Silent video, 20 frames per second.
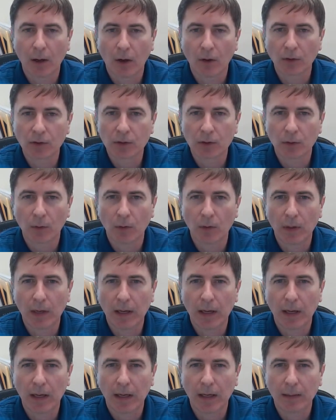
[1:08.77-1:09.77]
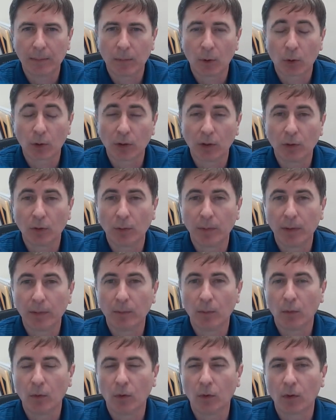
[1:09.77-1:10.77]
also are a little
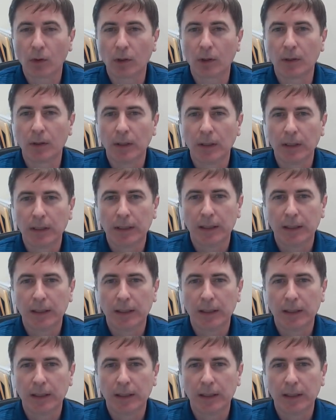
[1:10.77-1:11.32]
bit more